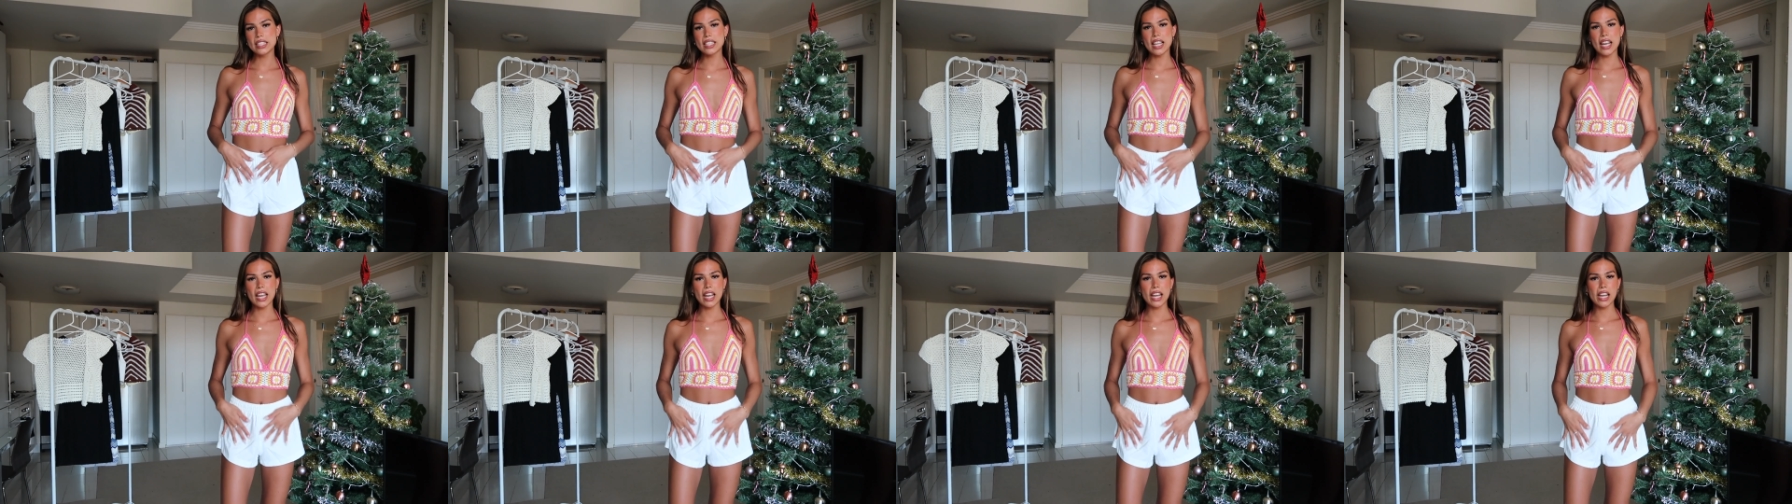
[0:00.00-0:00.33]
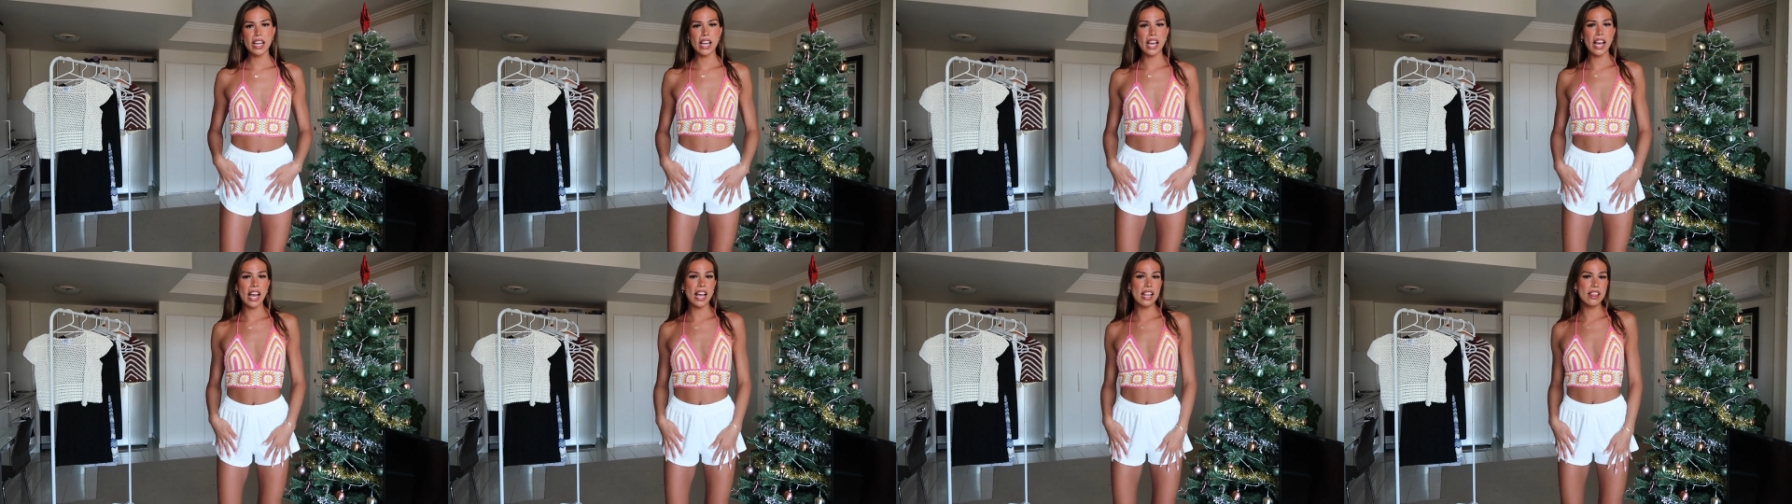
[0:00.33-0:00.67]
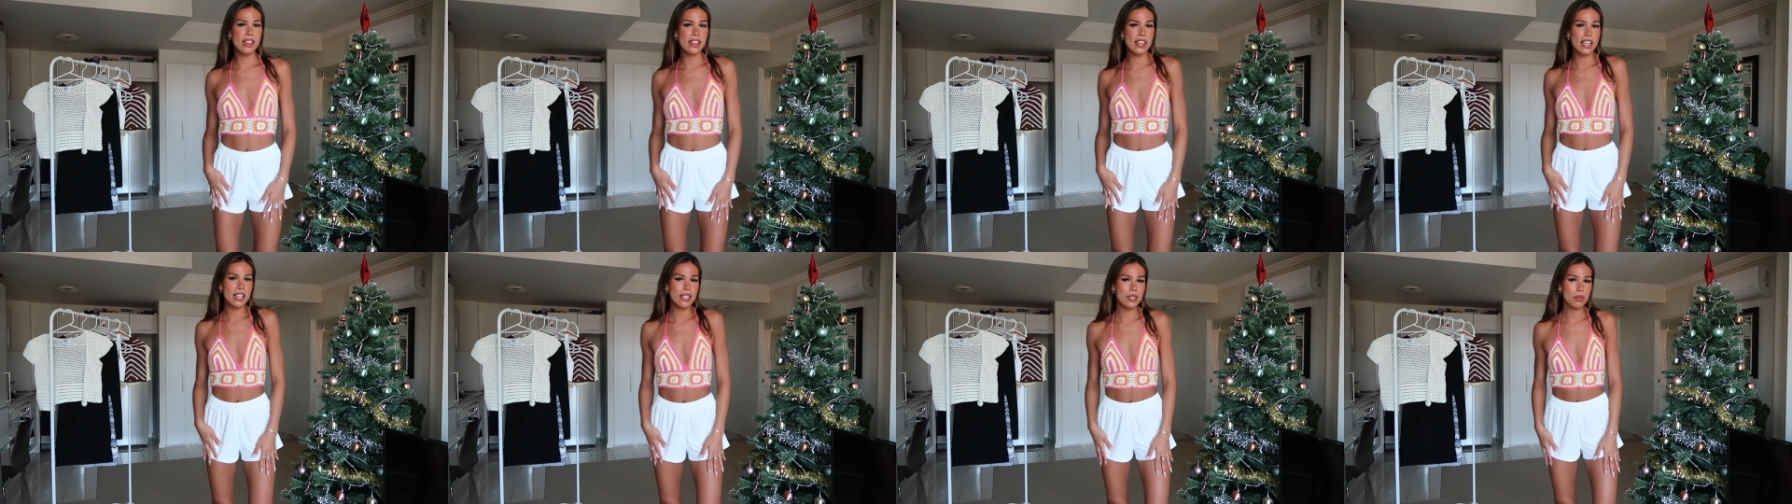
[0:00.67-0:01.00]
day.
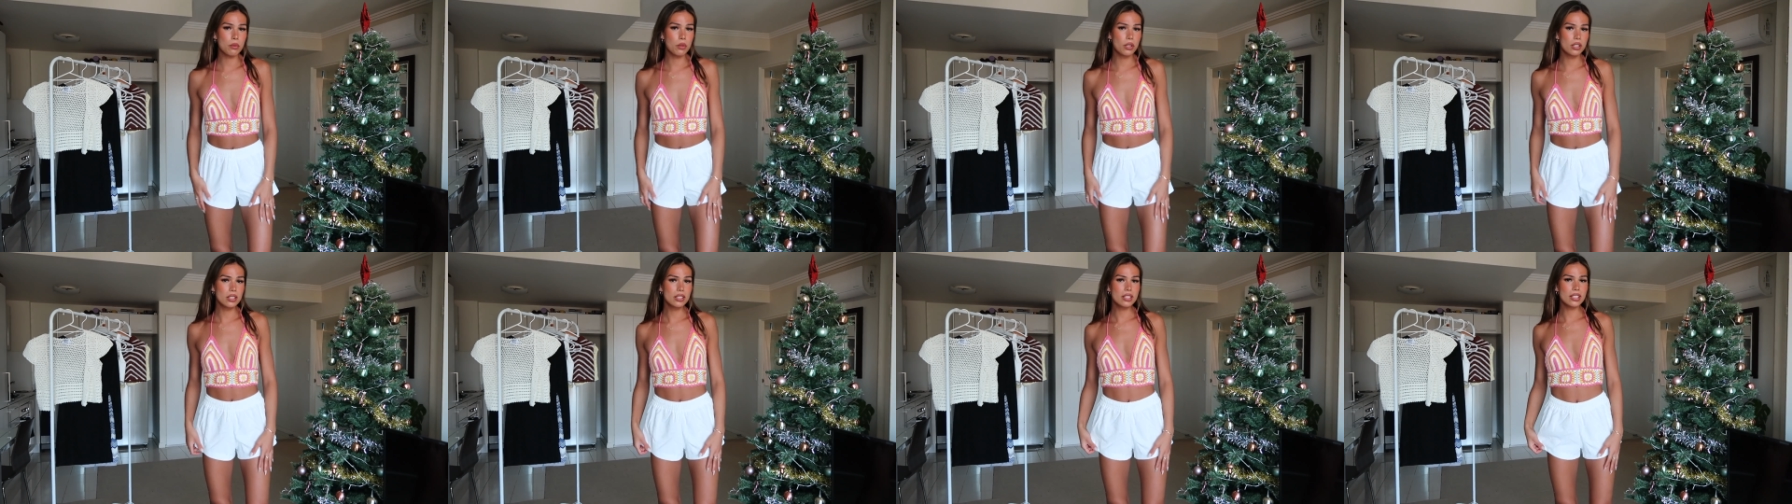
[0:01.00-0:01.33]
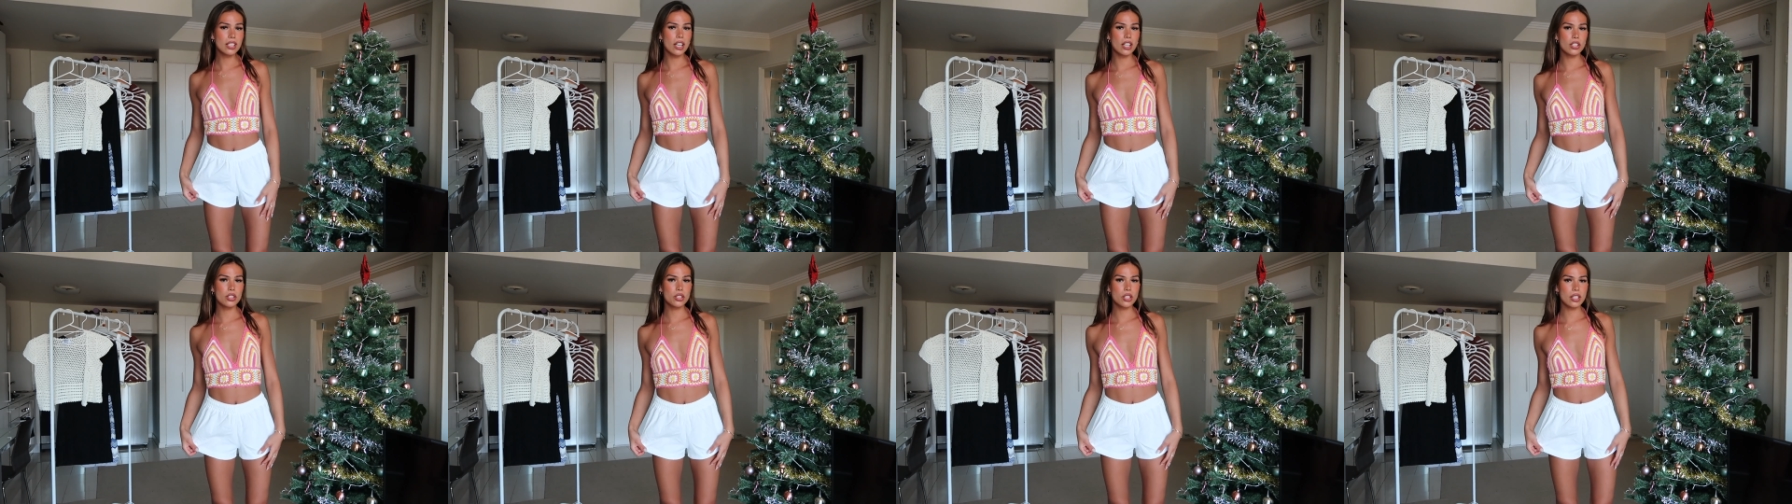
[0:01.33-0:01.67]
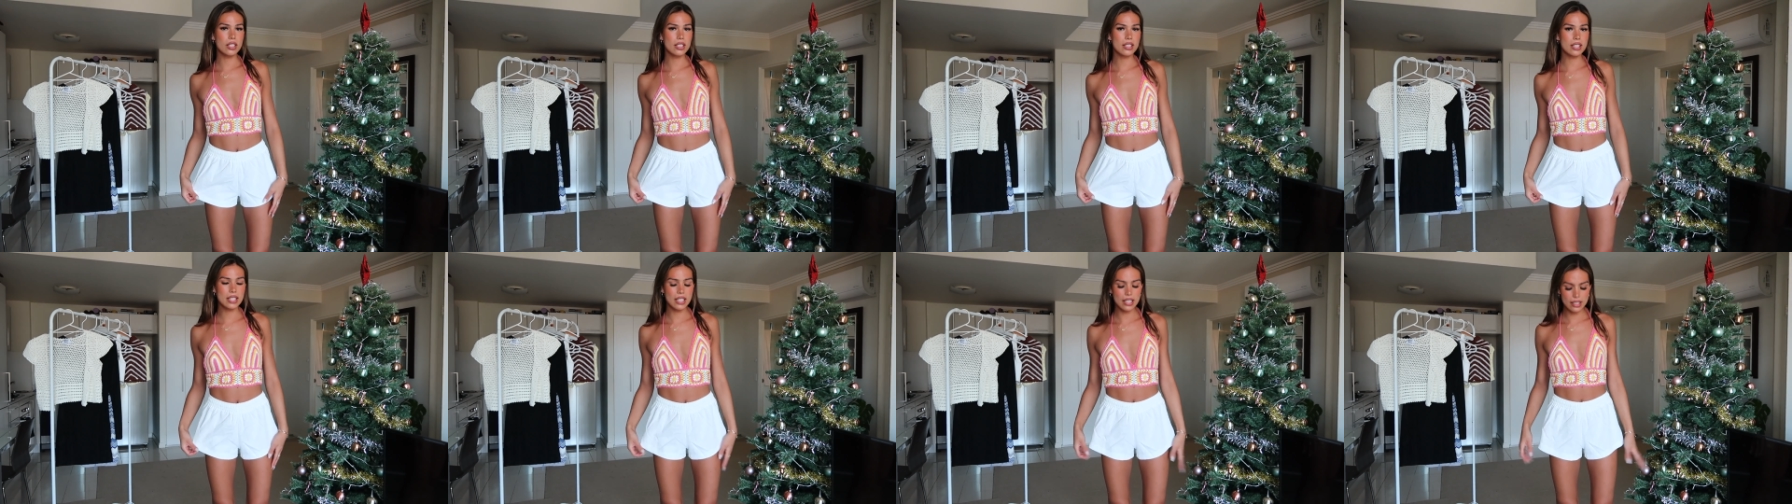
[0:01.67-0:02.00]
And these ones are
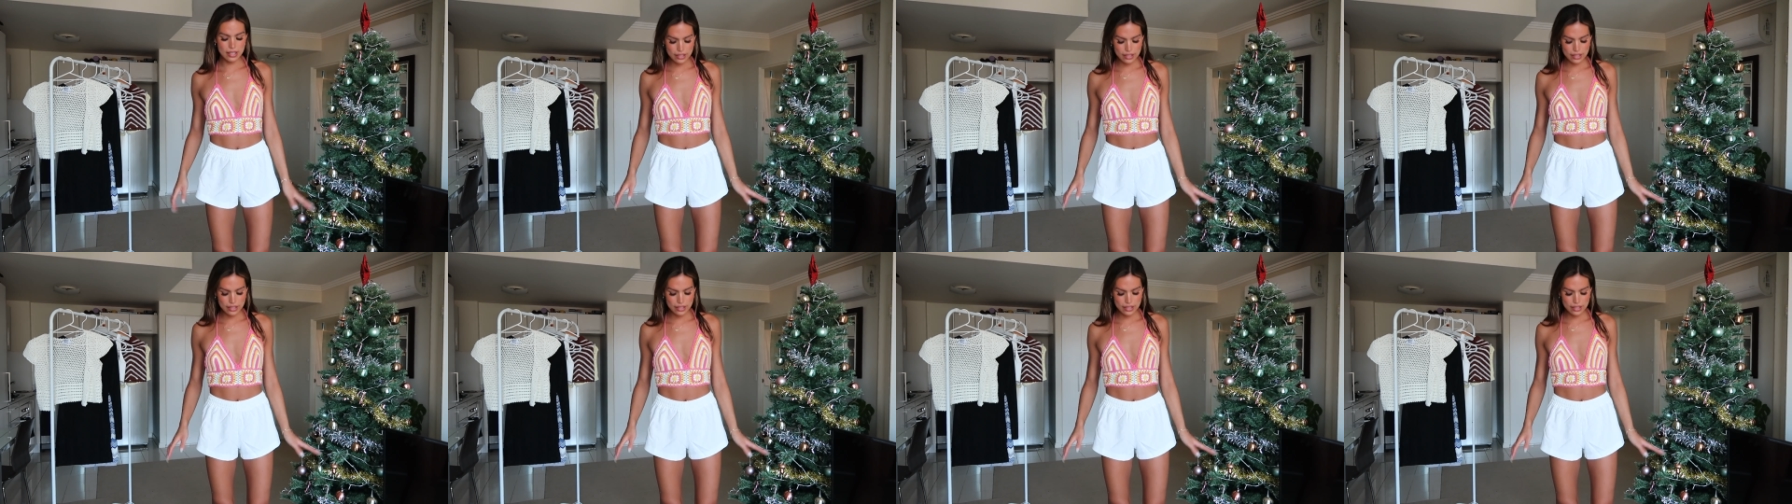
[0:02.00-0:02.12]
just